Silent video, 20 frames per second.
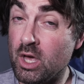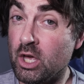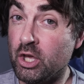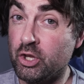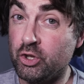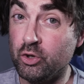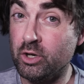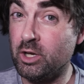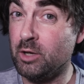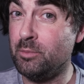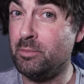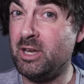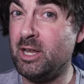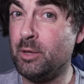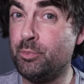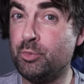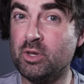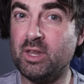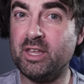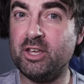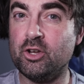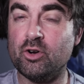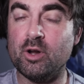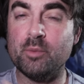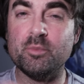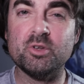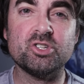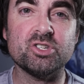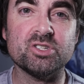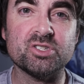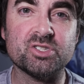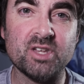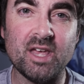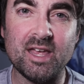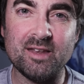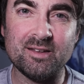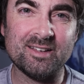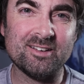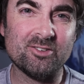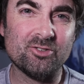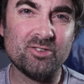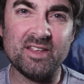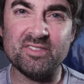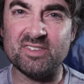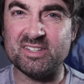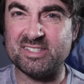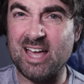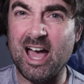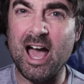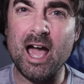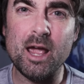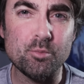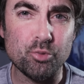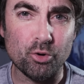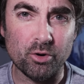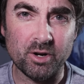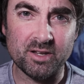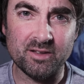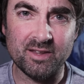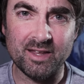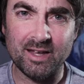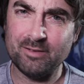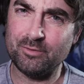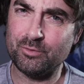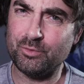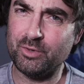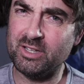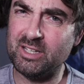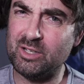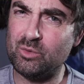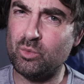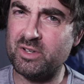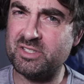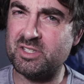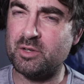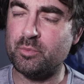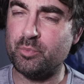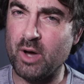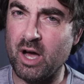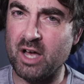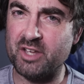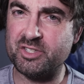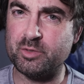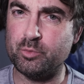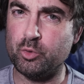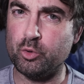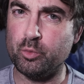you can manipulate your images and create this hybrid that really wasn't possible